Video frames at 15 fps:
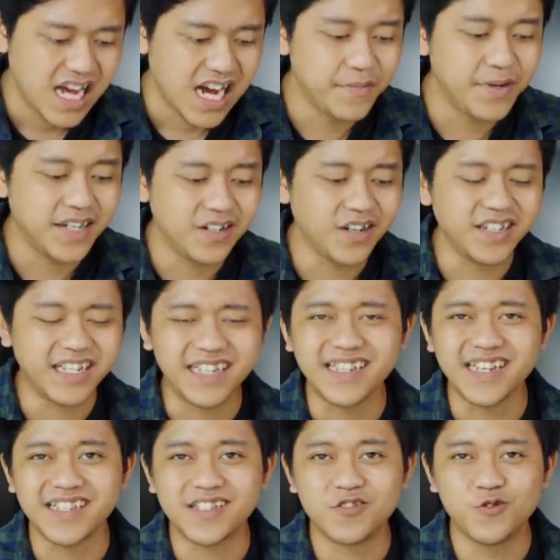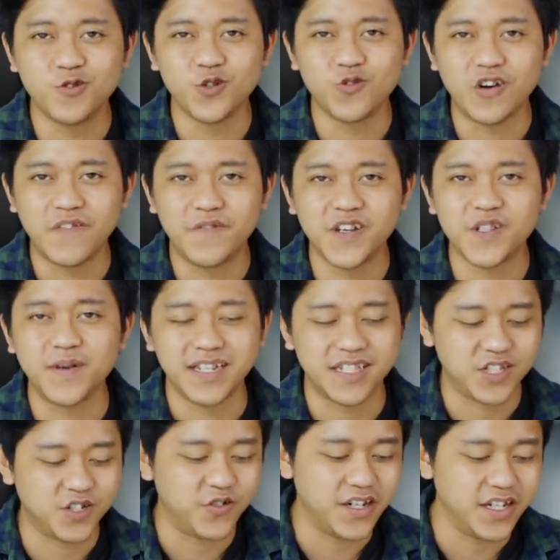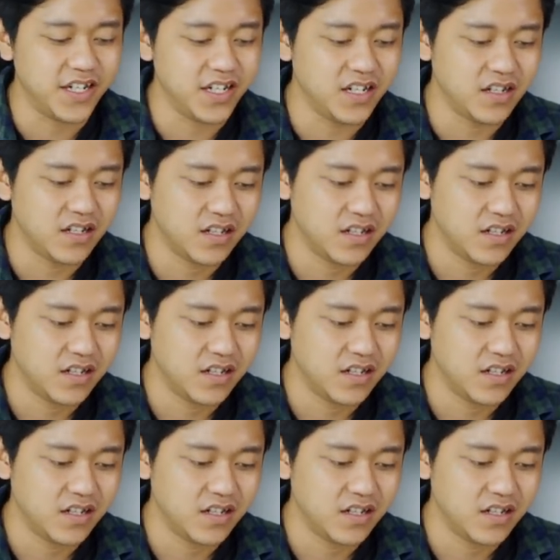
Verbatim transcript: I mean, not that I say it's good graphics, but it's 3D.